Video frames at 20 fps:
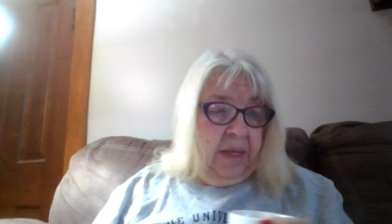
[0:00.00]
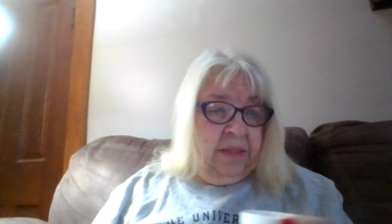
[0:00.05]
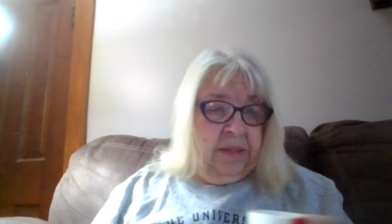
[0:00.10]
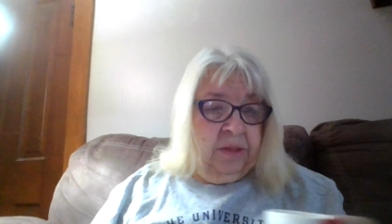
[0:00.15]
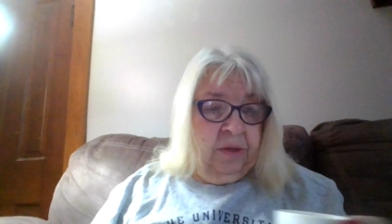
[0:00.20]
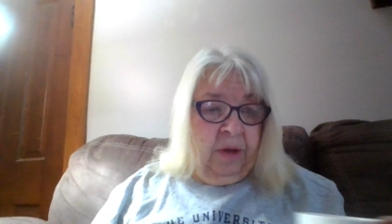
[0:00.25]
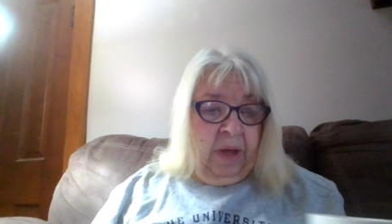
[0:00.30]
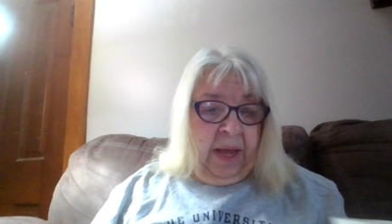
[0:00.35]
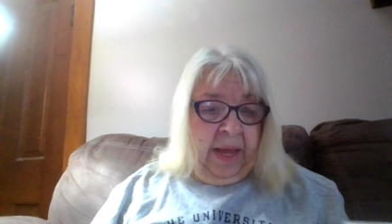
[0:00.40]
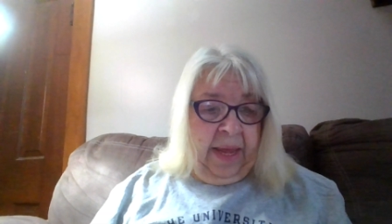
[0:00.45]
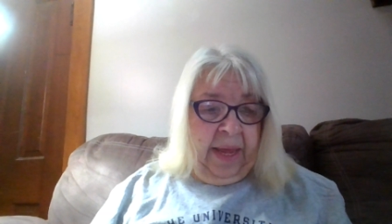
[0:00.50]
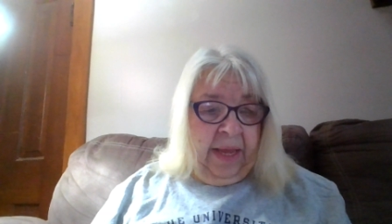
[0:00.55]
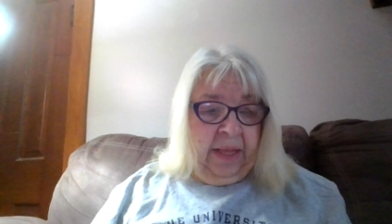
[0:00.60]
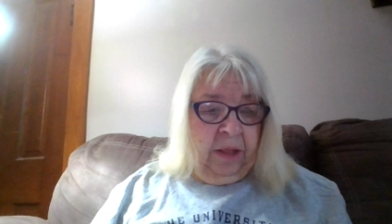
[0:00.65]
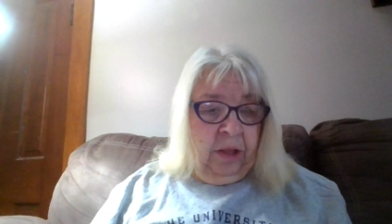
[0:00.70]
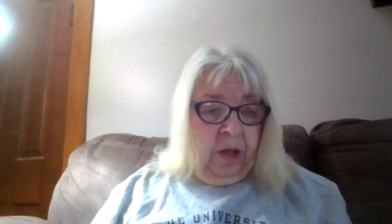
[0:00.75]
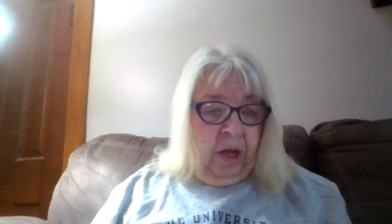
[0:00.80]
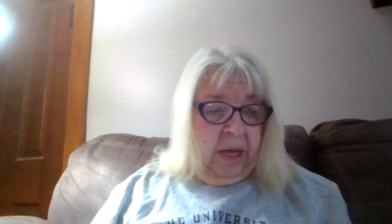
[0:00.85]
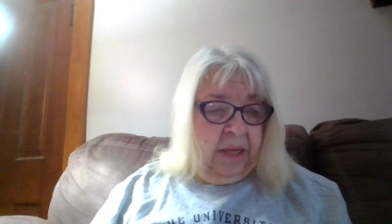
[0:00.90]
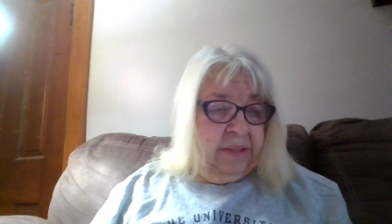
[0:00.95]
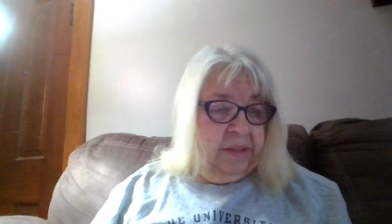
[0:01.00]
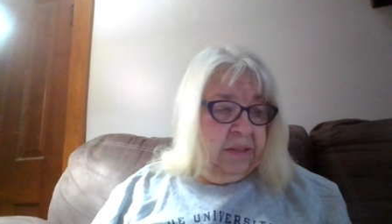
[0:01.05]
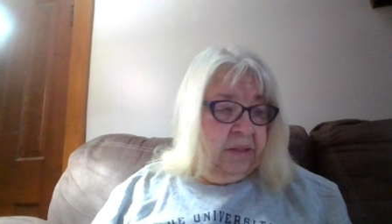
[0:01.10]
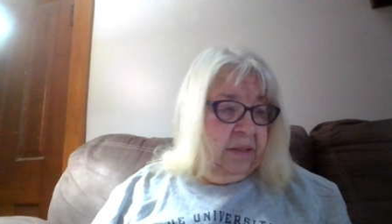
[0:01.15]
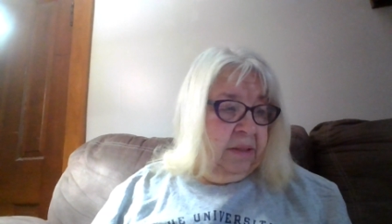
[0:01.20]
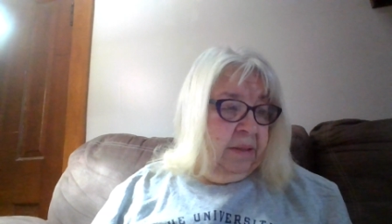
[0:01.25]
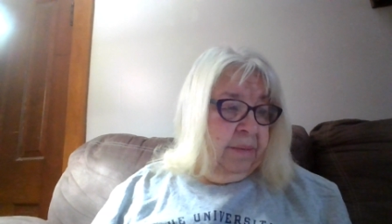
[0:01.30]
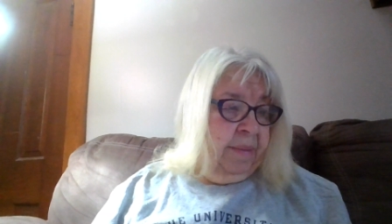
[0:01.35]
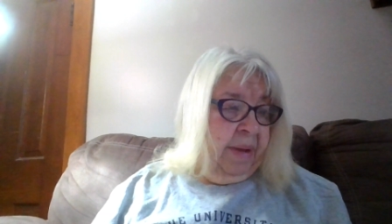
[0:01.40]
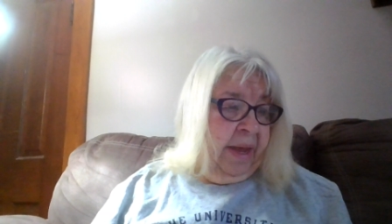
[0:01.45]
So I had
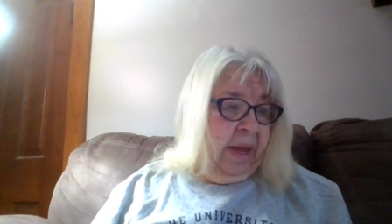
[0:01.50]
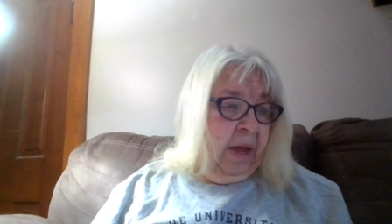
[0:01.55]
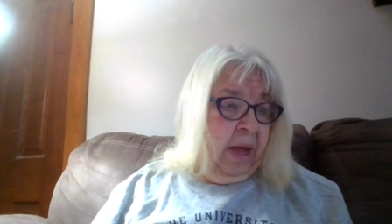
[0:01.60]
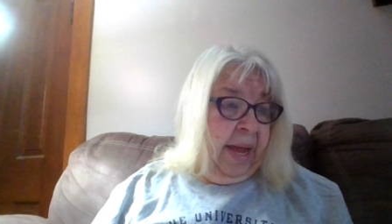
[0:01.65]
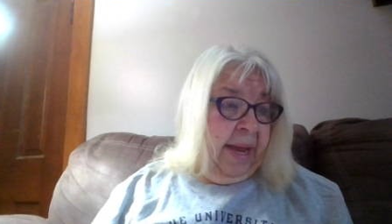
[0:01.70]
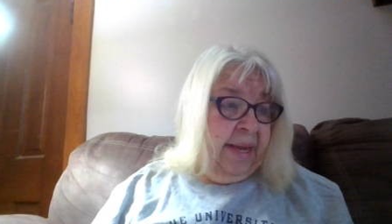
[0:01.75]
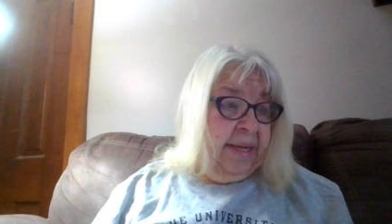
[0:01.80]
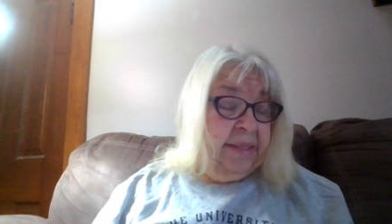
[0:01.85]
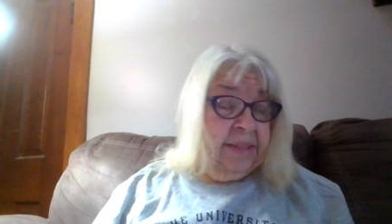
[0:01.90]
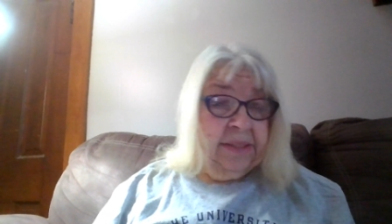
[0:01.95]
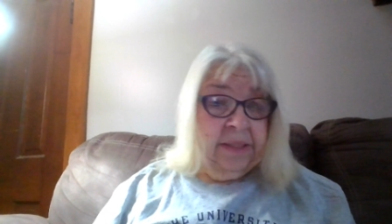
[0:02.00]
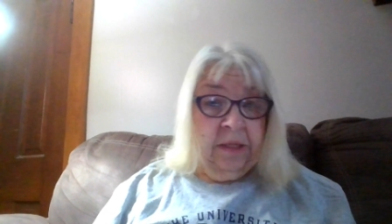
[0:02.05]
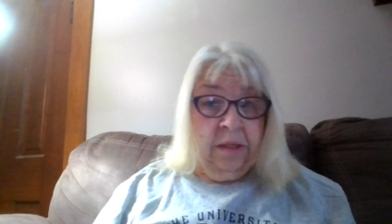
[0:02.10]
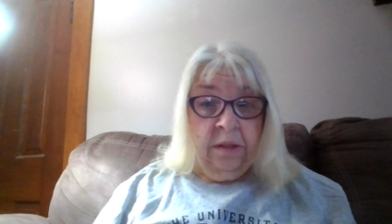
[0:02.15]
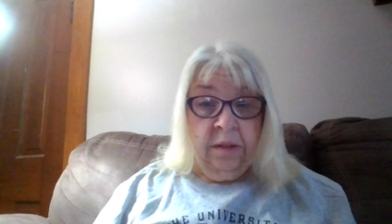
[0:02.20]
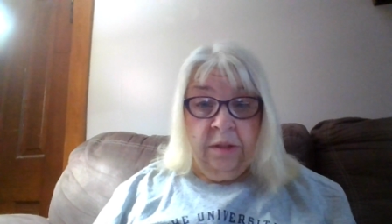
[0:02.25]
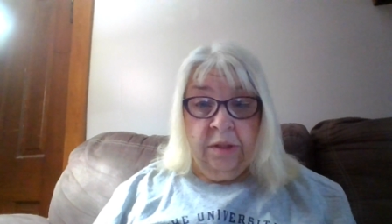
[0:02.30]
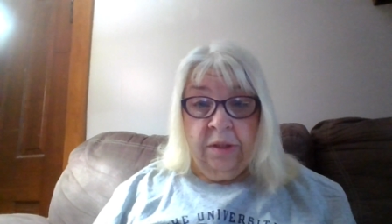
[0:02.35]
lost my highest